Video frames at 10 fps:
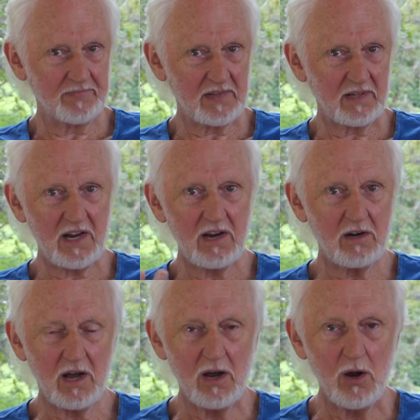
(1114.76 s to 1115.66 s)

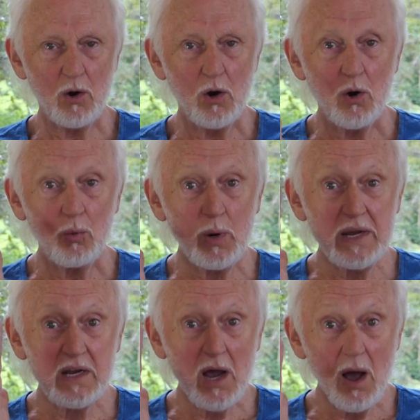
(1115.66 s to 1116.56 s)
Kira, we
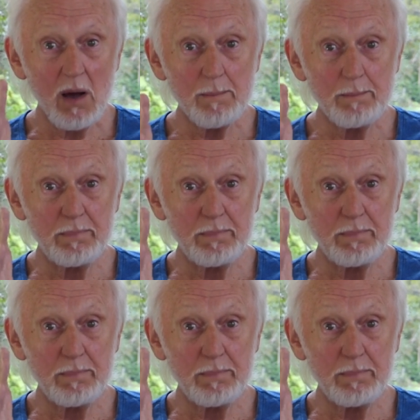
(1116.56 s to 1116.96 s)
can't